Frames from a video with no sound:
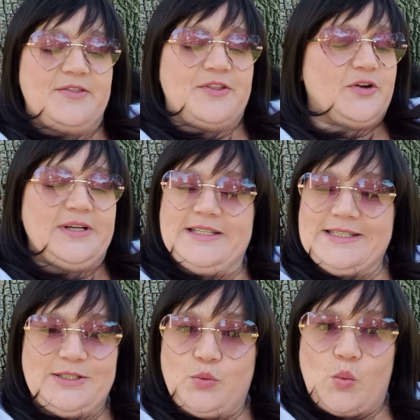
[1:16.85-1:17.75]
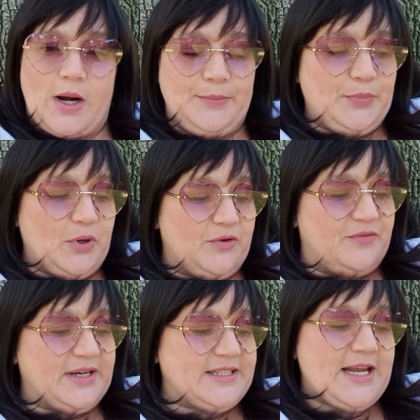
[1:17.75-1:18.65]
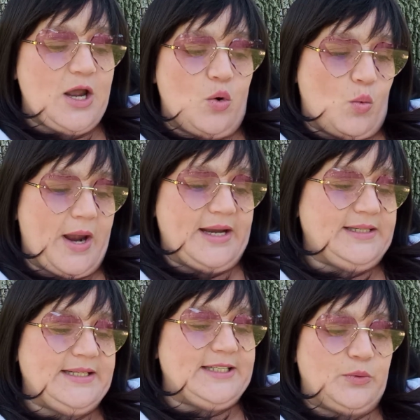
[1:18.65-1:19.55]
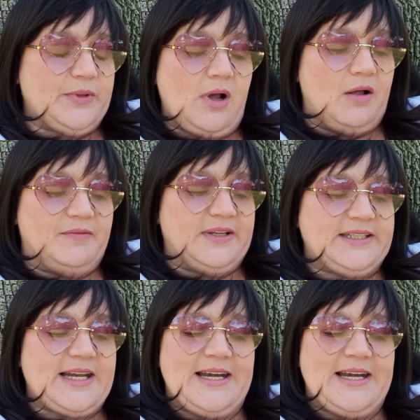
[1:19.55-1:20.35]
There isn't one perfect way to deal with conflict,